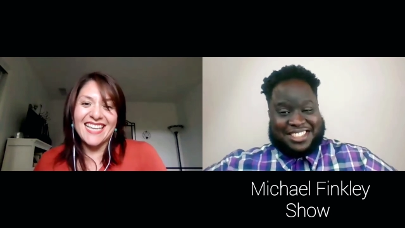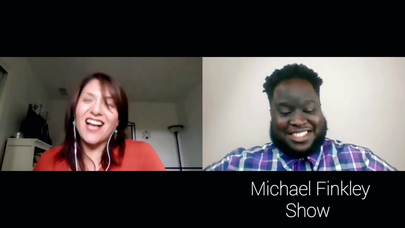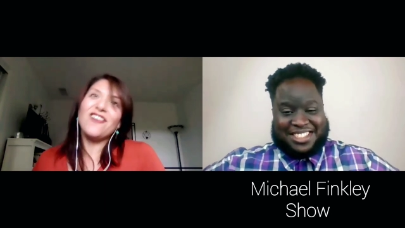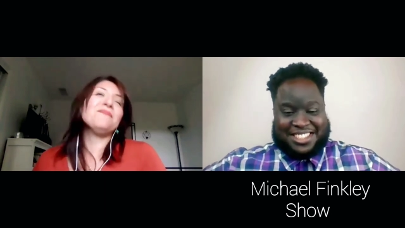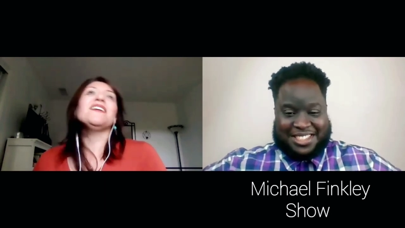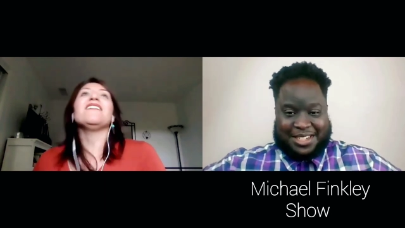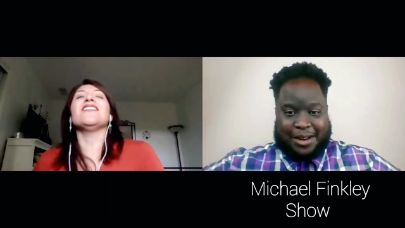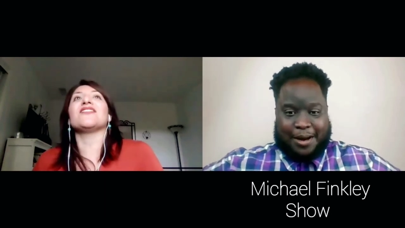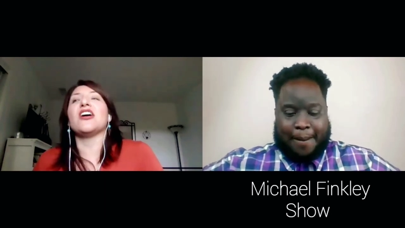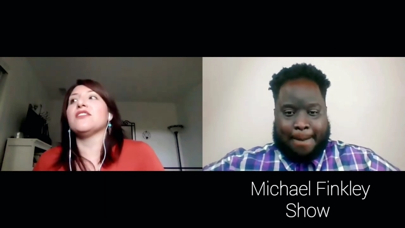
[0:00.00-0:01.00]
Speaker 1: Oh my
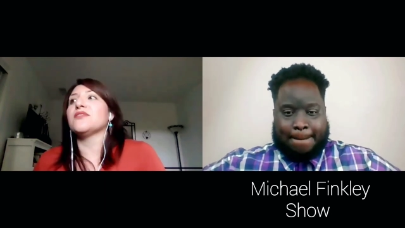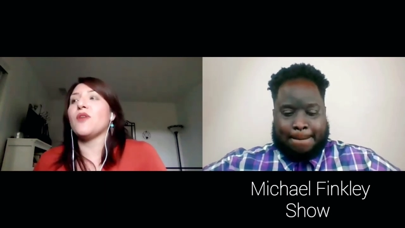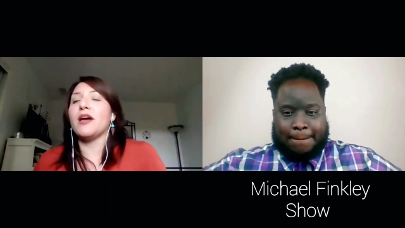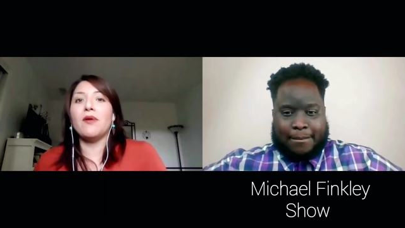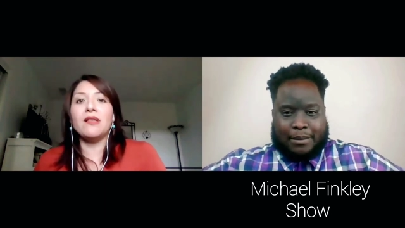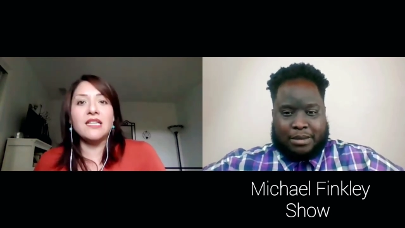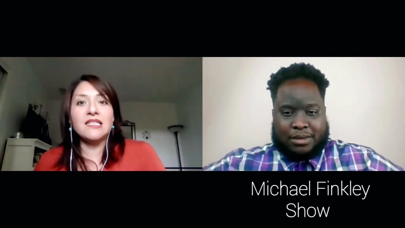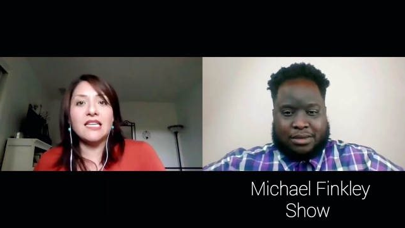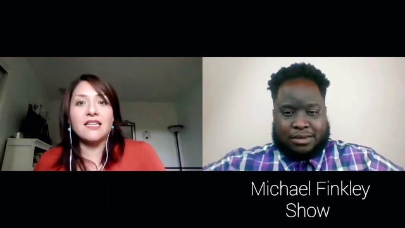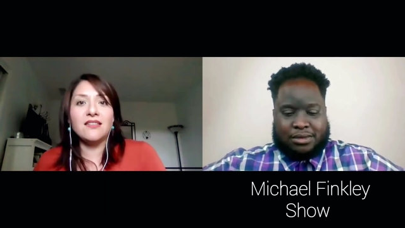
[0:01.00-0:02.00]
gosh! Uh, so I'm on
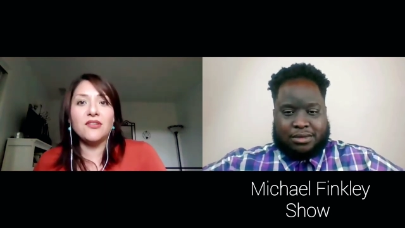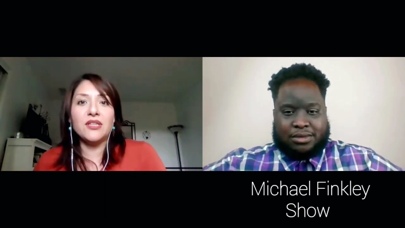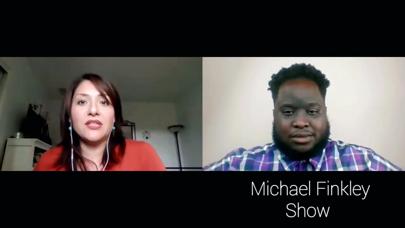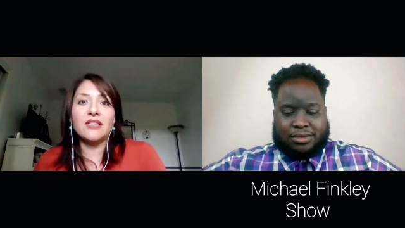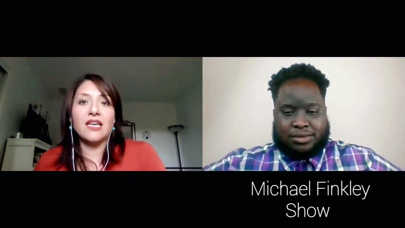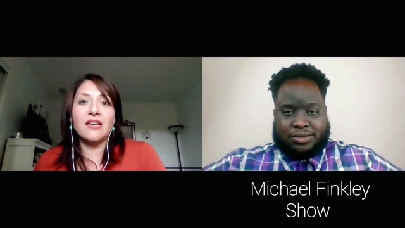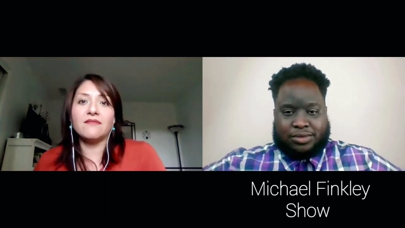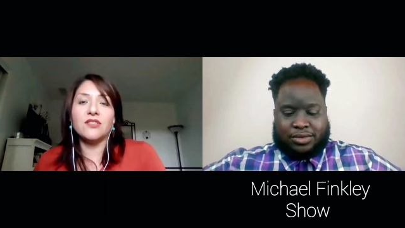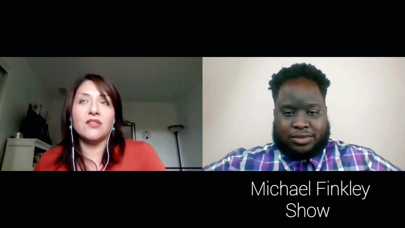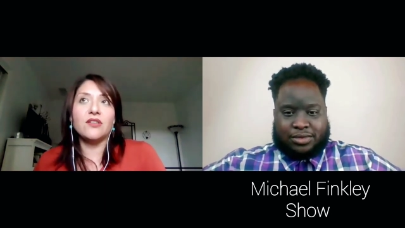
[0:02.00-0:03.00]
LinkedIn. You can look
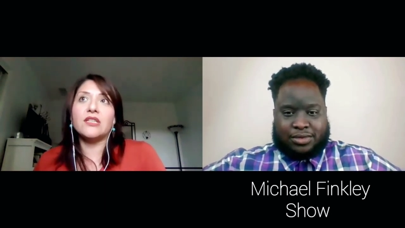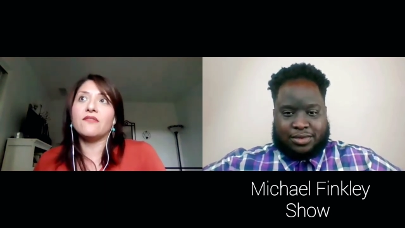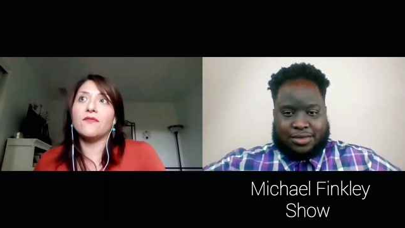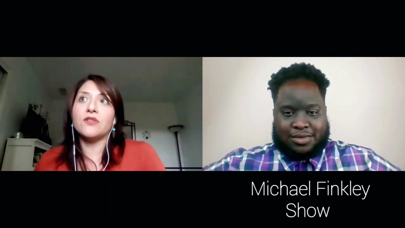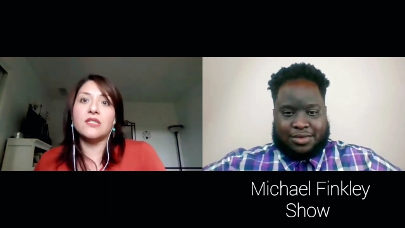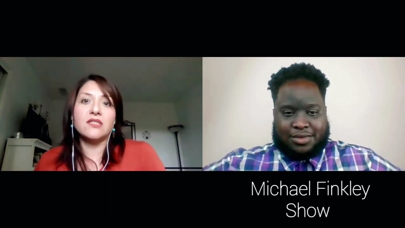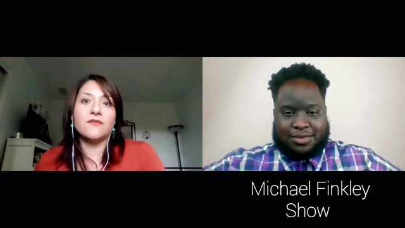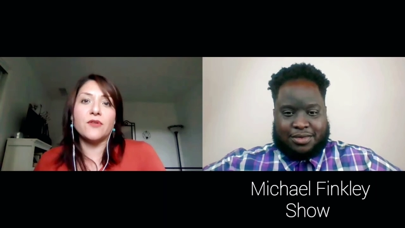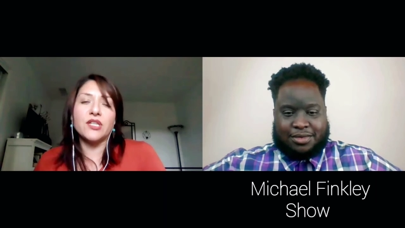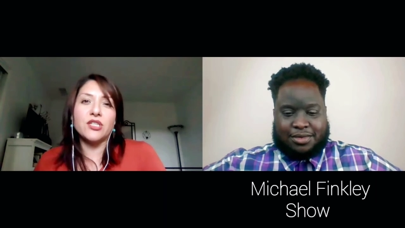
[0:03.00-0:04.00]
at you can look for Seeds
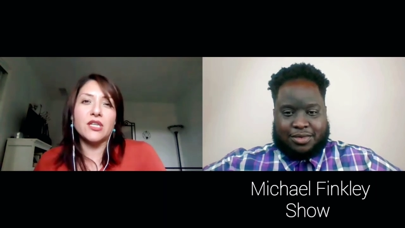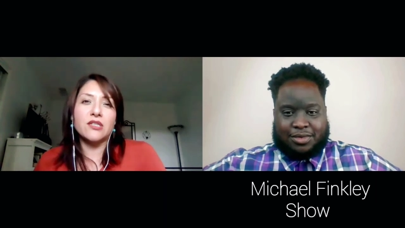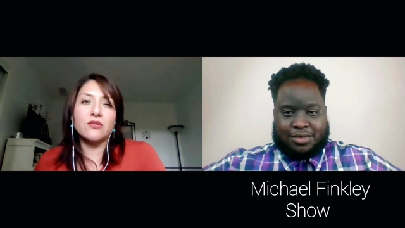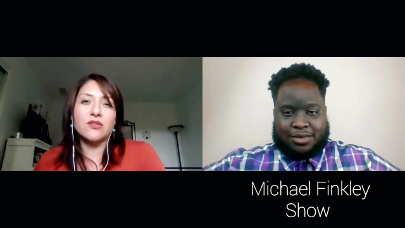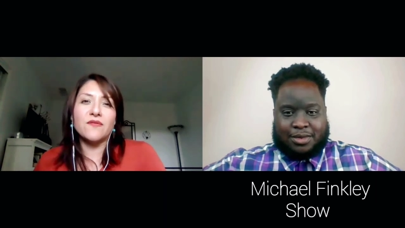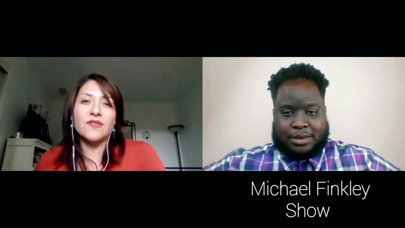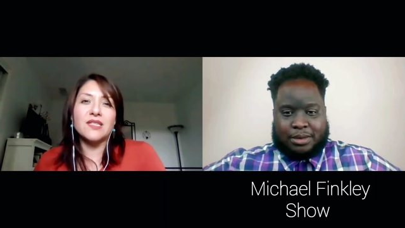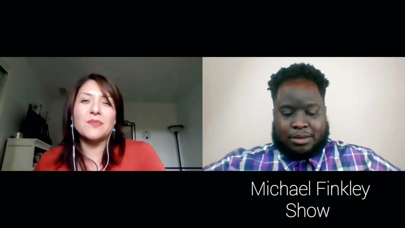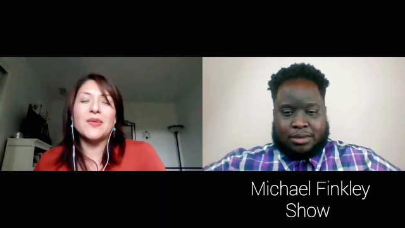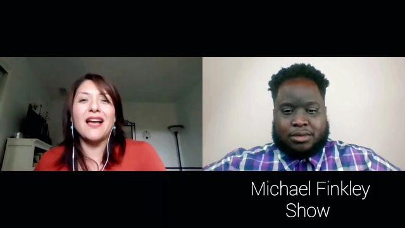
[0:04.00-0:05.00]
of Grit Educational
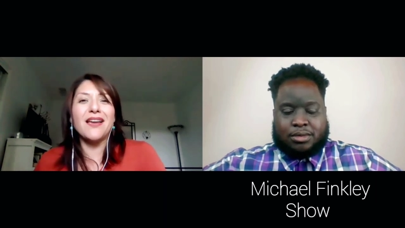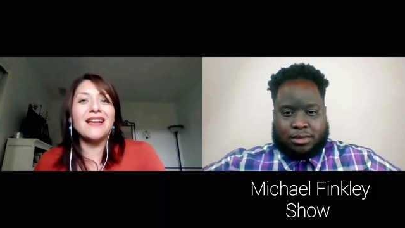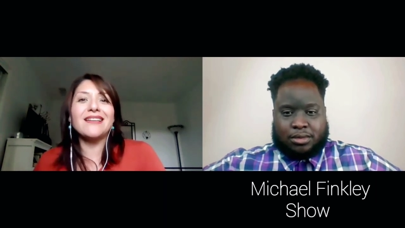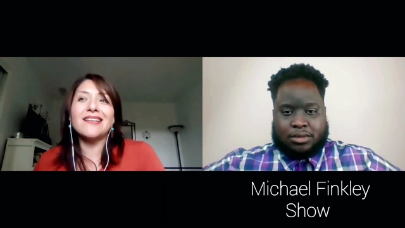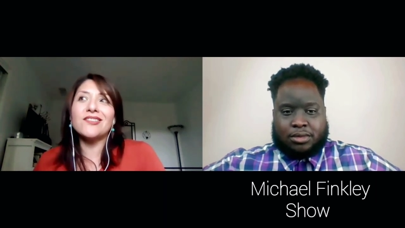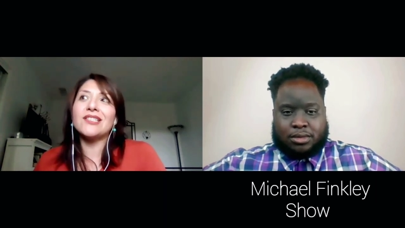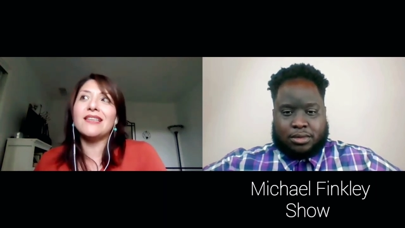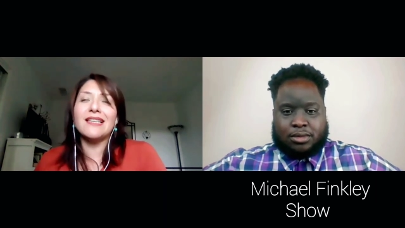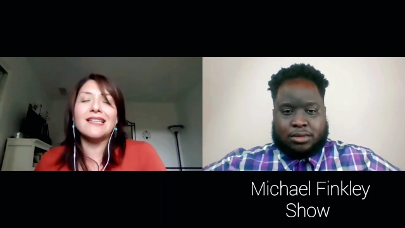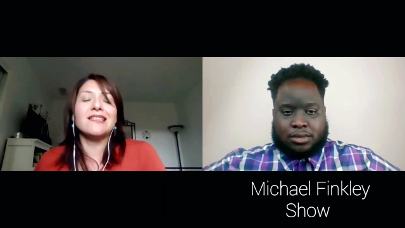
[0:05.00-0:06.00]
Services. But I, I
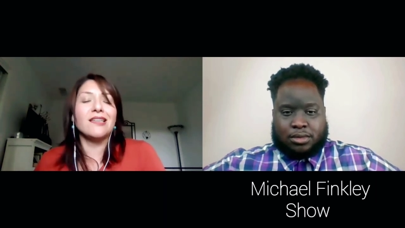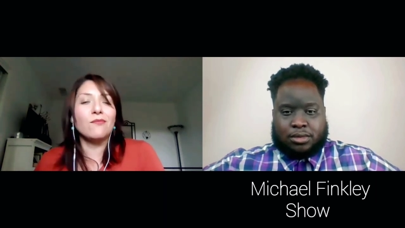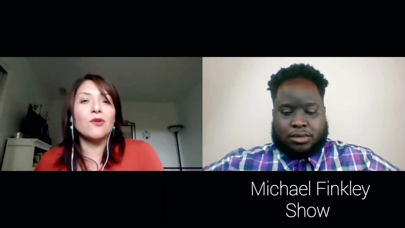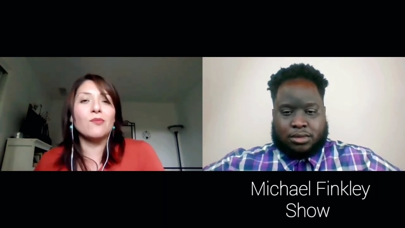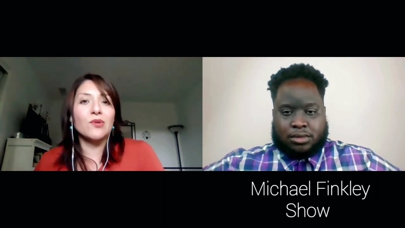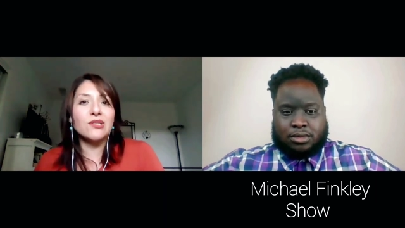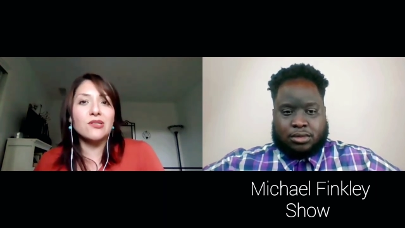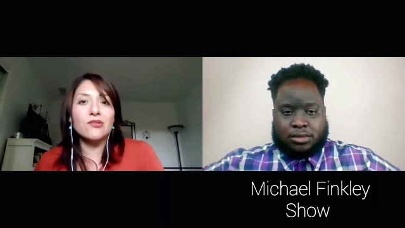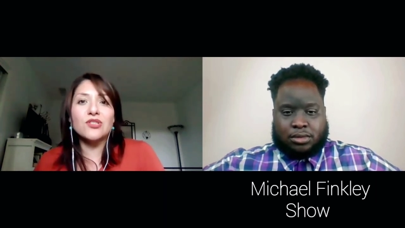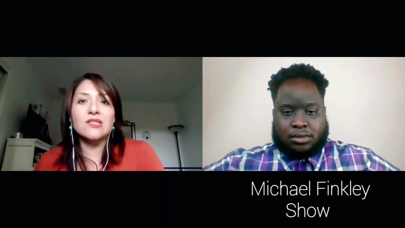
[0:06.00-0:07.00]
actually like to get more
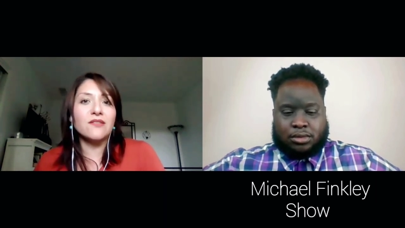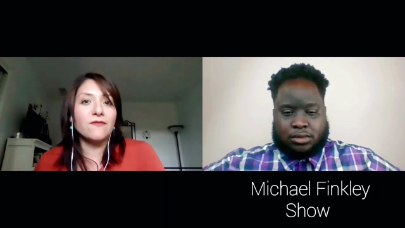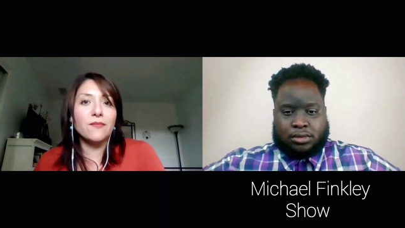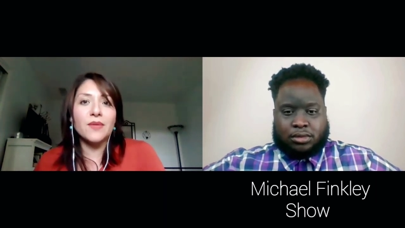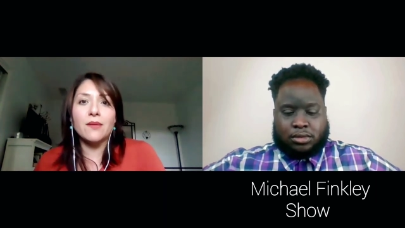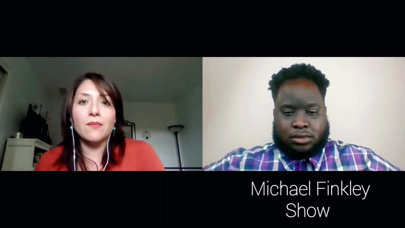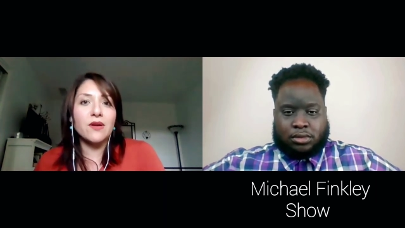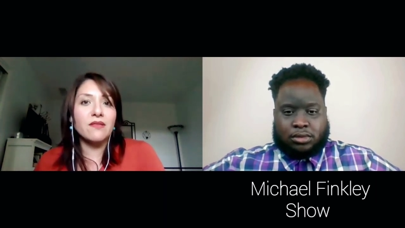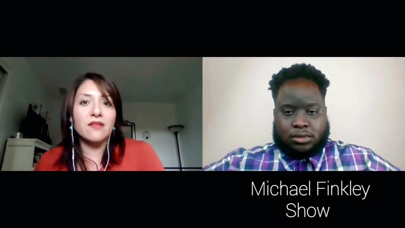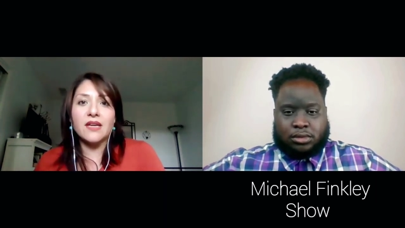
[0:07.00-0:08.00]
personal. Just look for me,
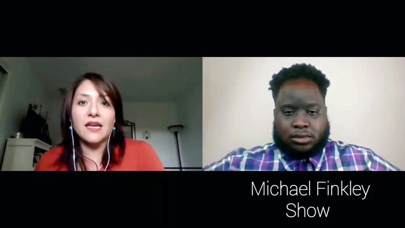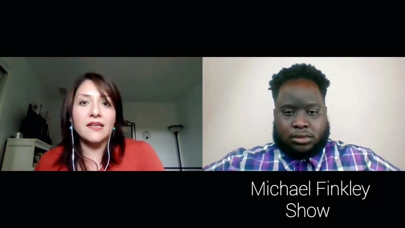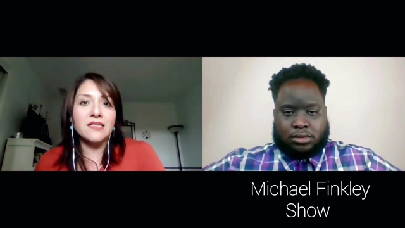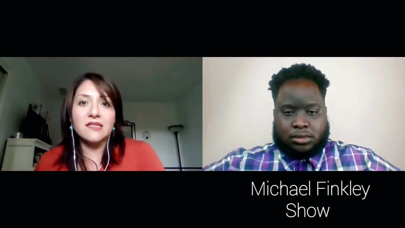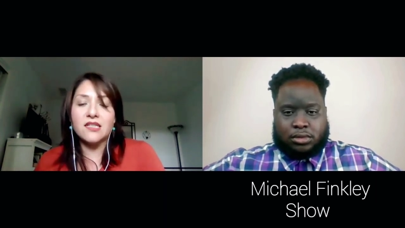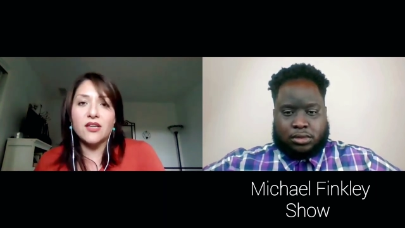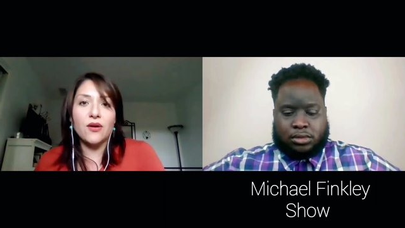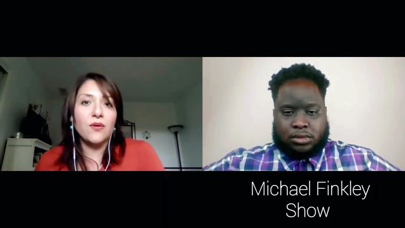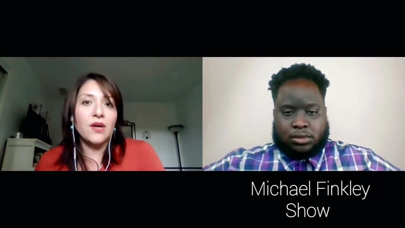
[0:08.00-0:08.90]
Martha A. Castillo.